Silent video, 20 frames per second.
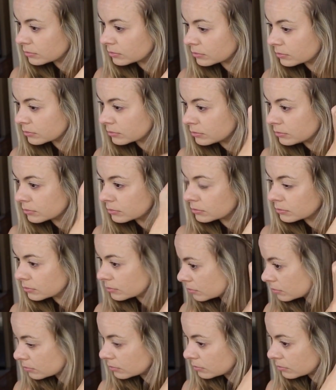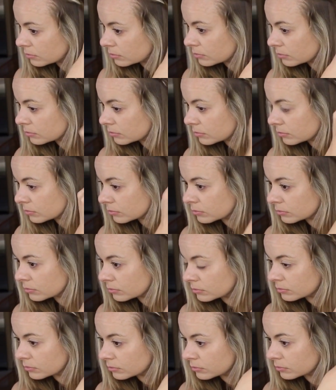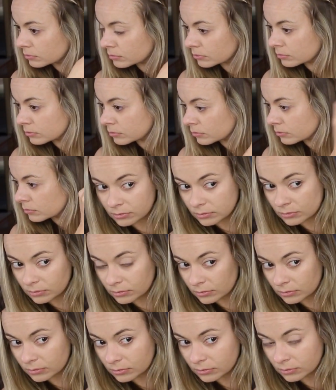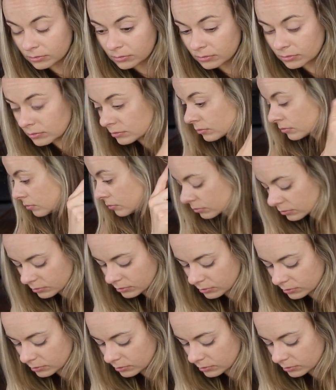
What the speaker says: Nobody speaks.